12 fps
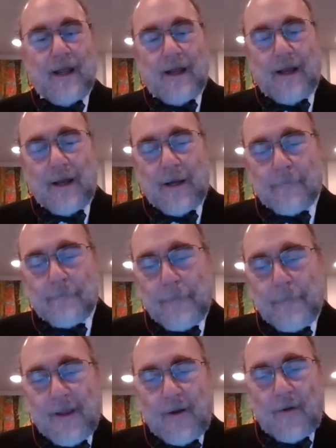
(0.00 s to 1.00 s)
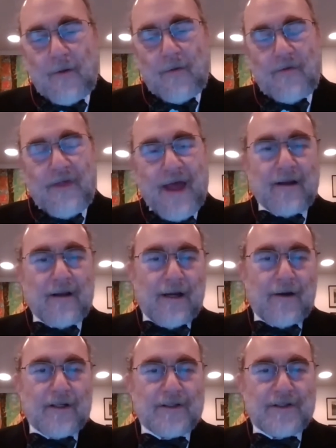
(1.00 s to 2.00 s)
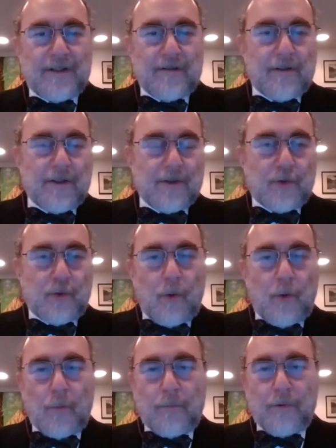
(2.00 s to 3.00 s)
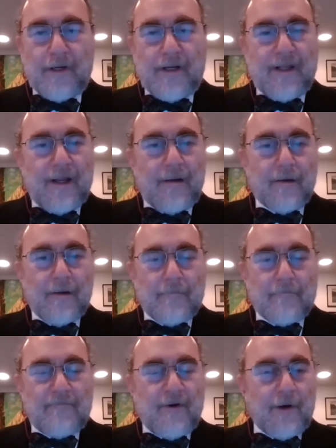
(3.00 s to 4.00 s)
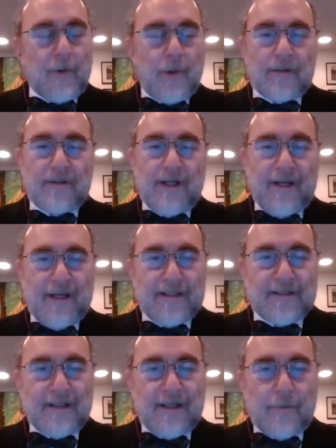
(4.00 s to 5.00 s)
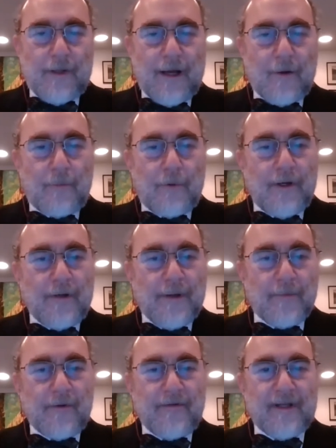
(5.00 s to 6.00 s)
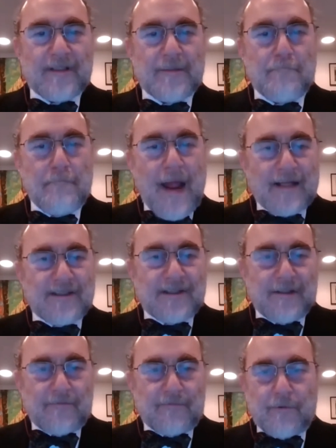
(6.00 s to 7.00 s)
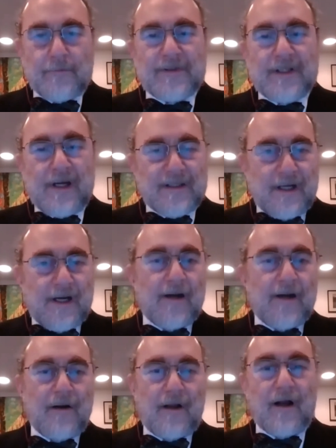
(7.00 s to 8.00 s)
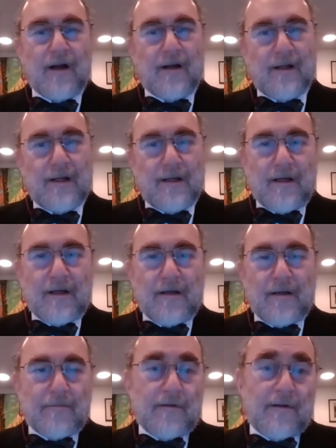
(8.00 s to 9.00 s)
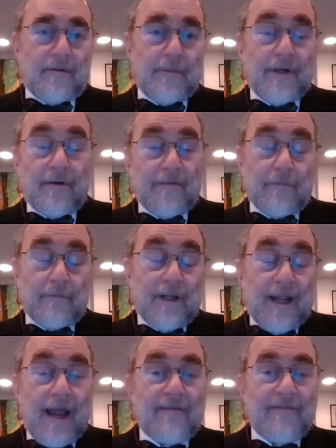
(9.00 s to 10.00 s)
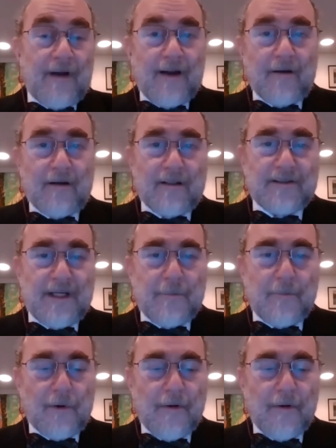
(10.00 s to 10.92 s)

That allowed us to control breathing very quickly and easily without putting people in this massive room-sized iron lung. We don't really have iron lungs anymore.